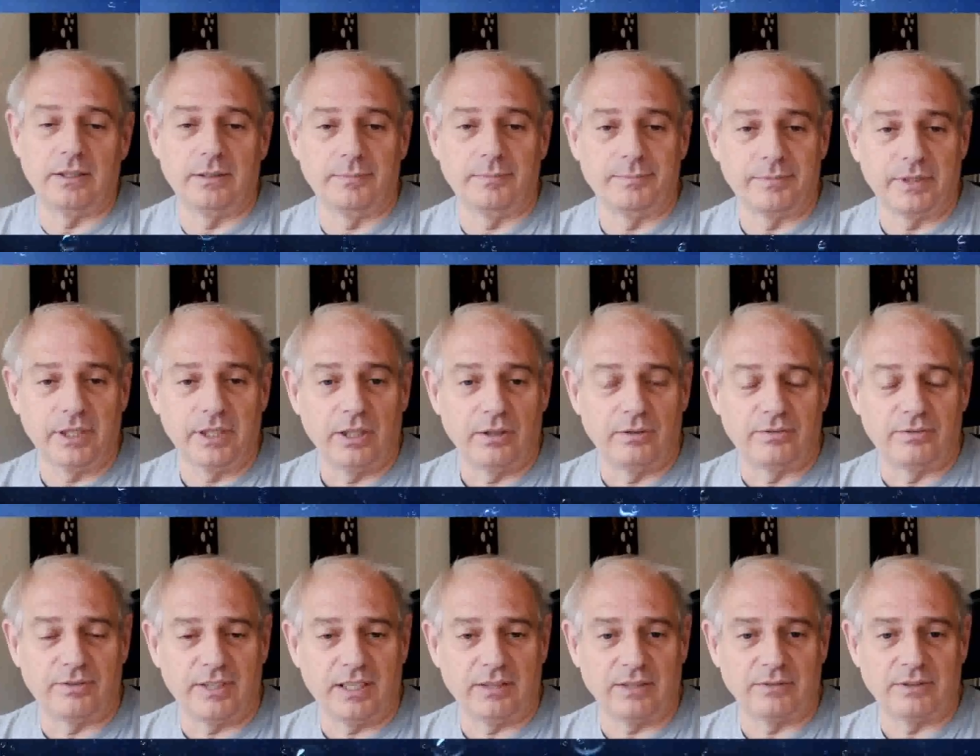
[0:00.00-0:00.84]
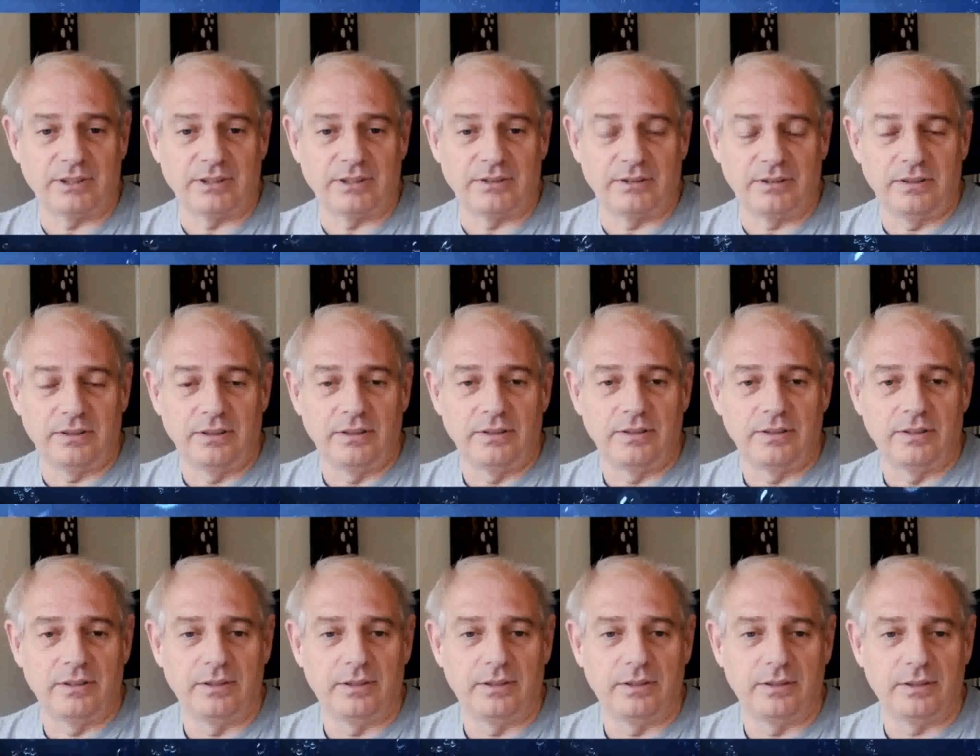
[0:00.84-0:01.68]
co-founded
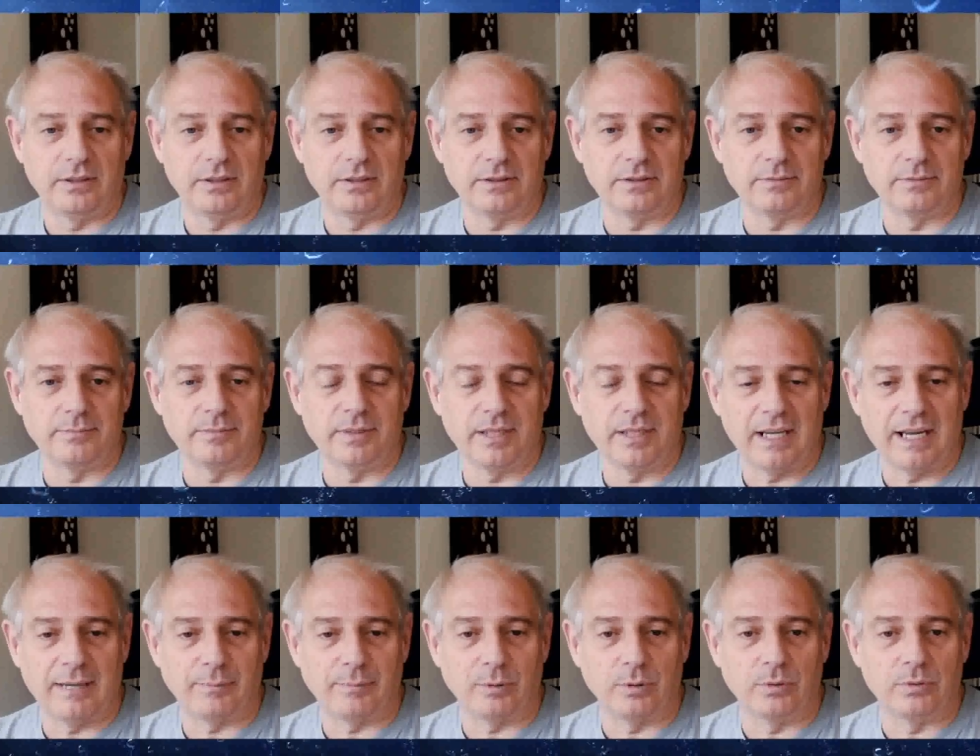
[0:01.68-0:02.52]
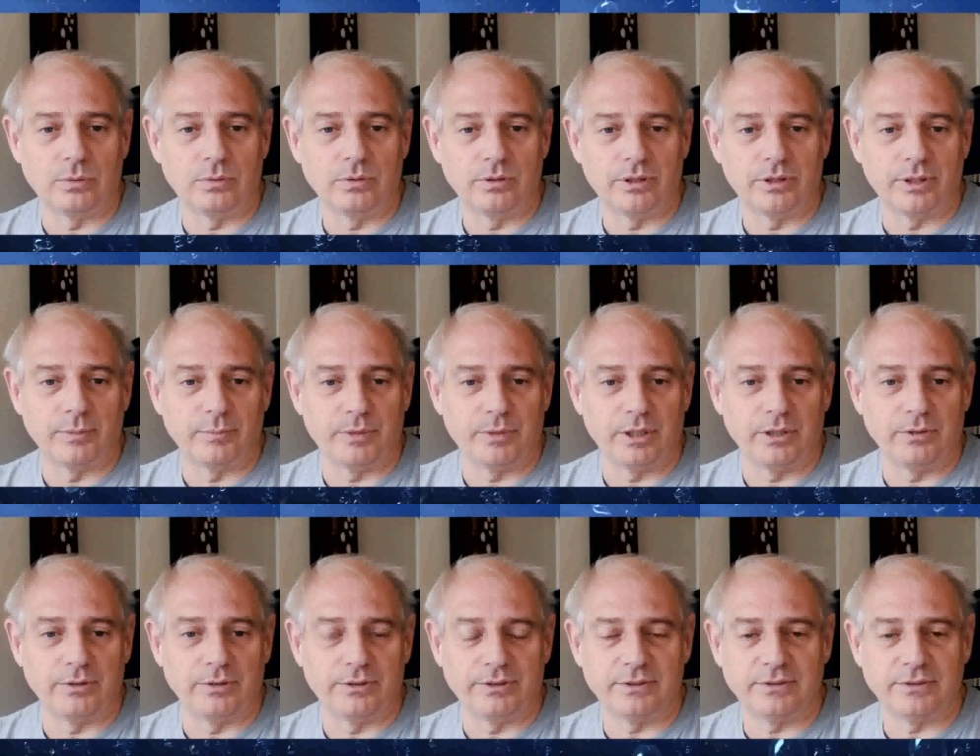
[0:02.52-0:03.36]
Apple
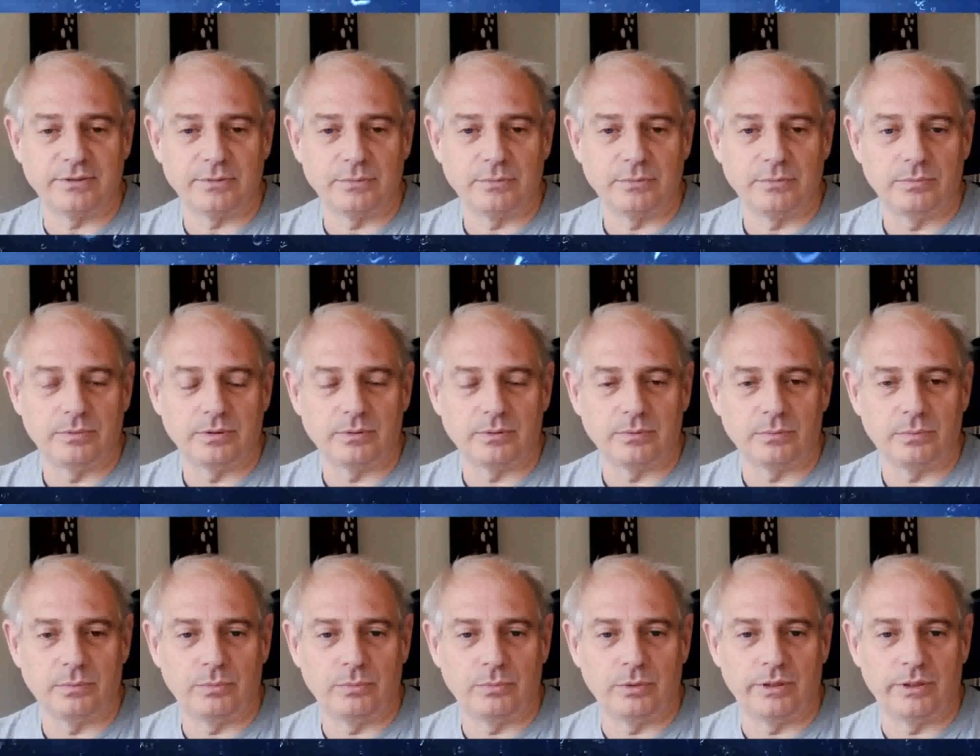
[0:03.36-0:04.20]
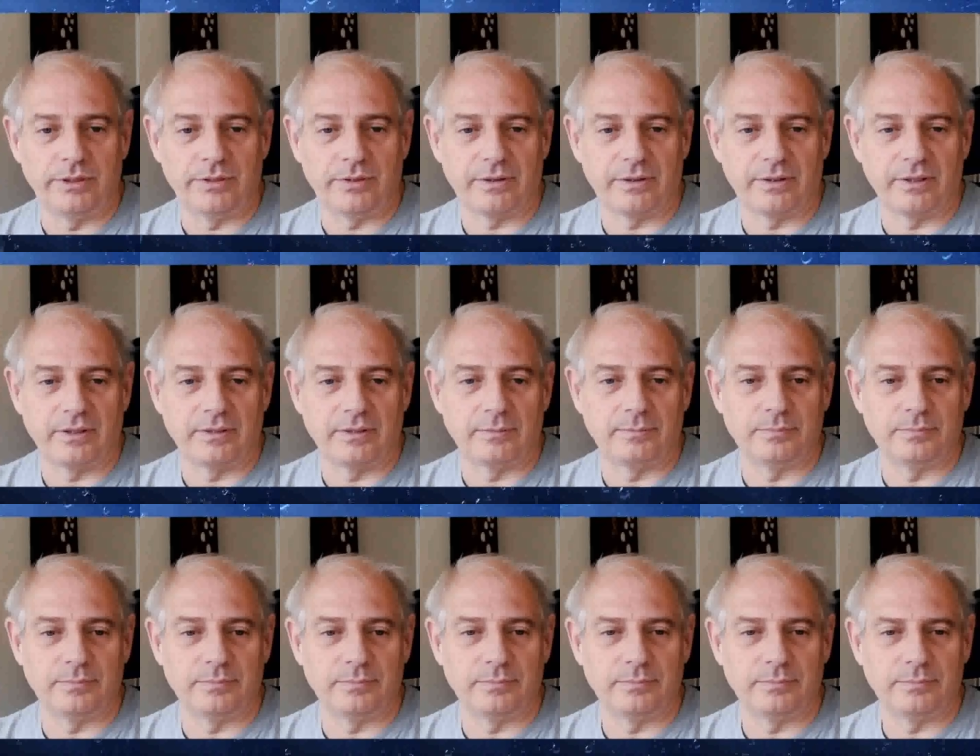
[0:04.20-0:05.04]
Computers with
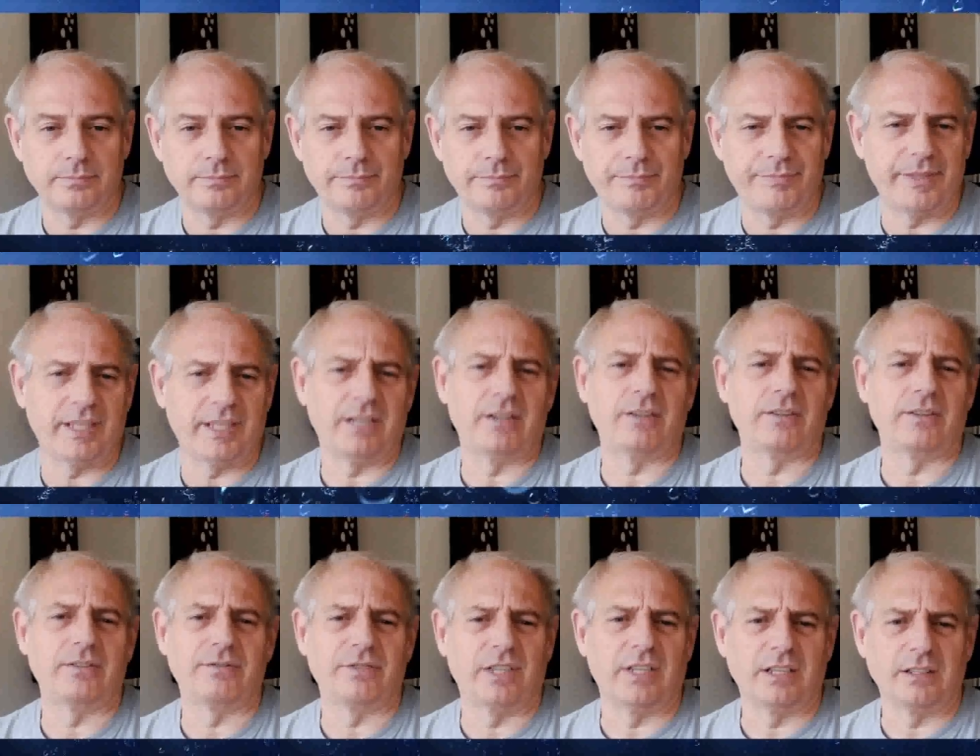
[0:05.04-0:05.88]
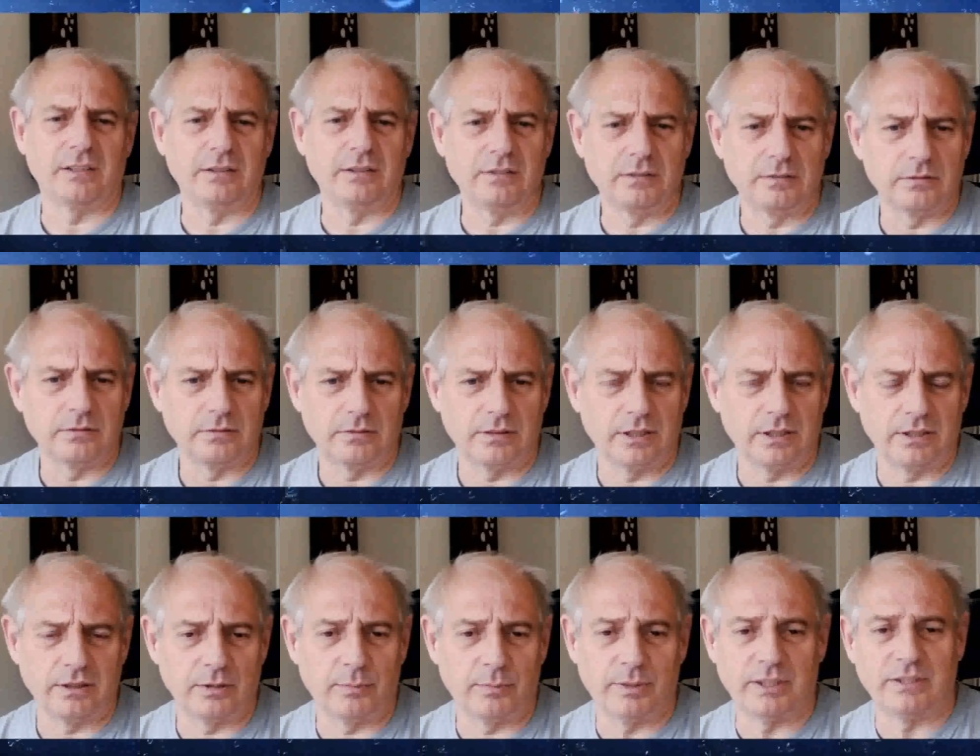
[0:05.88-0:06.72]
that other fellow
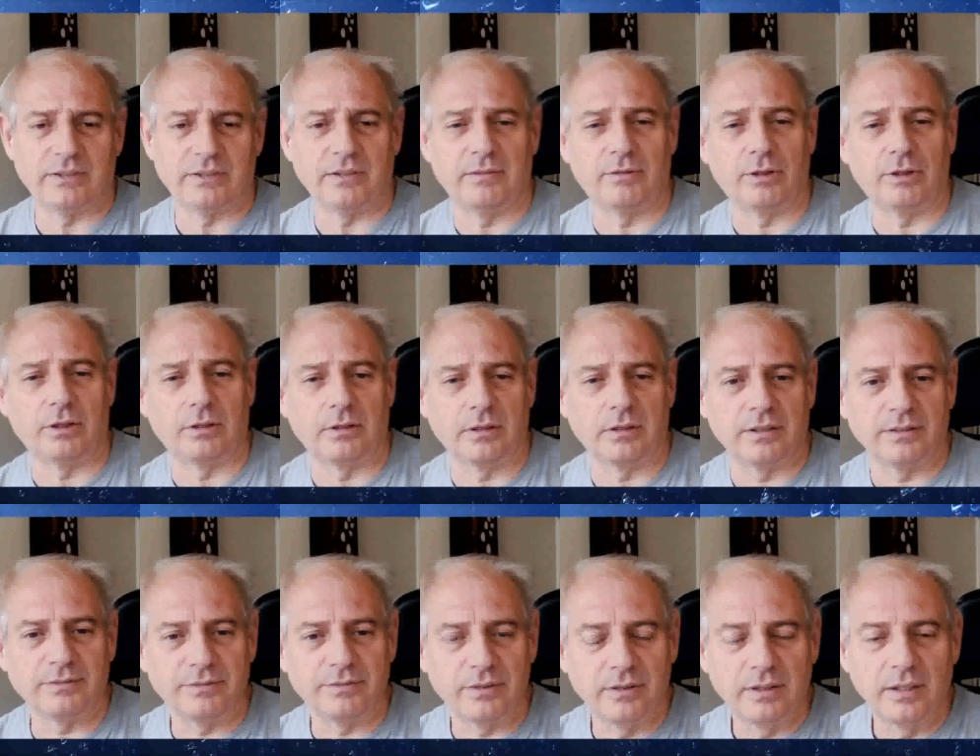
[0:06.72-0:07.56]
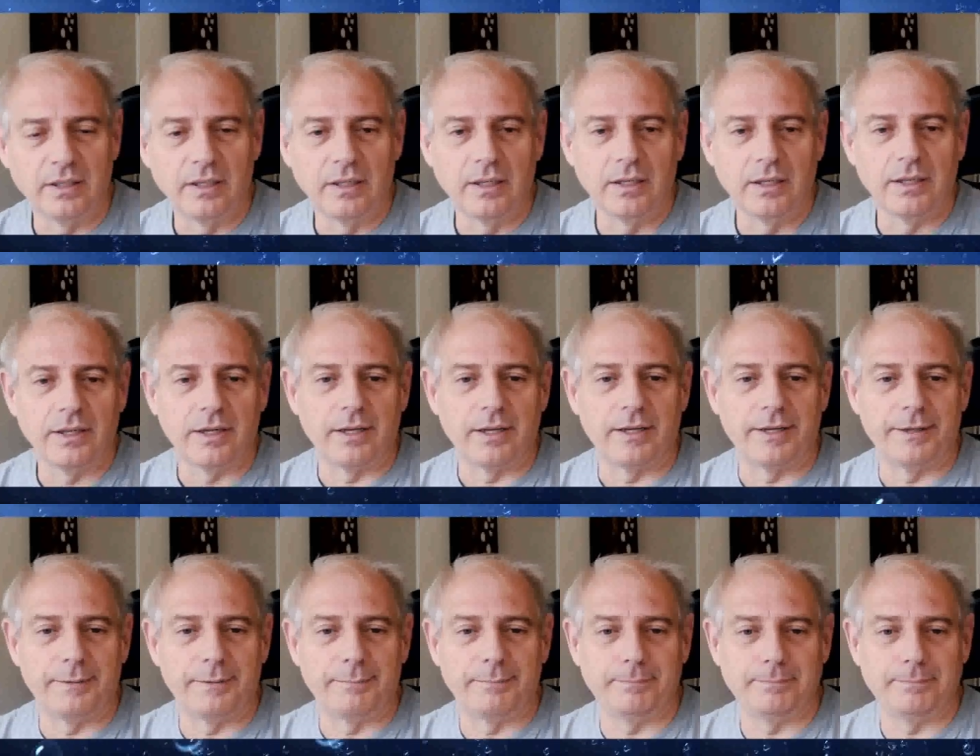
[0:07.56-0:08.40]
that nobody's ever heard of.
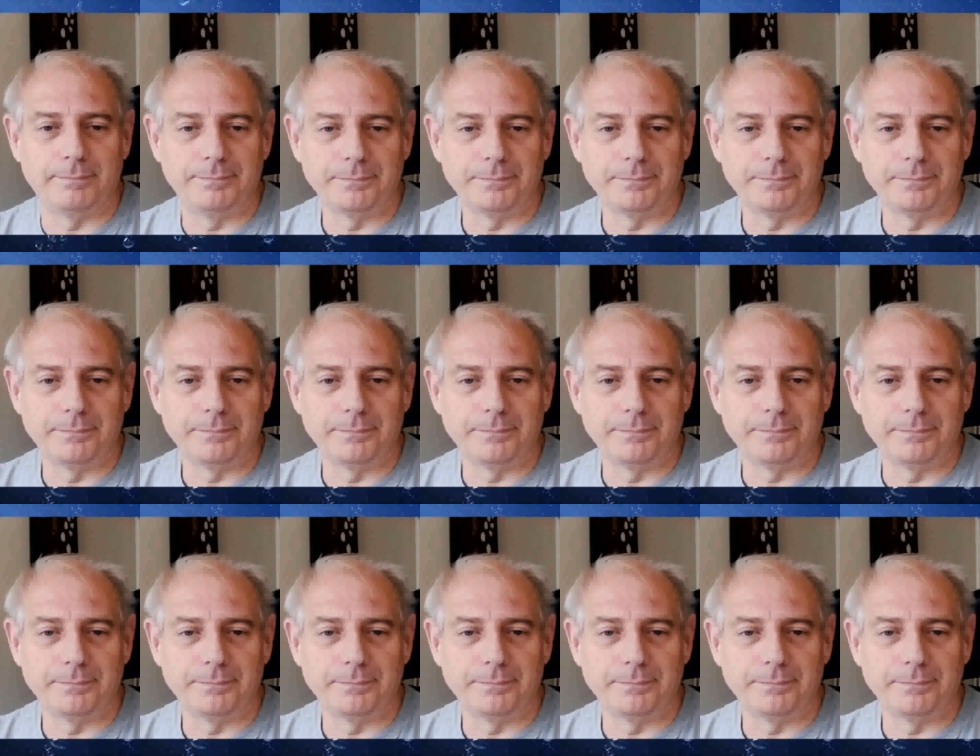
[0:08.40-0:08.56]
Um,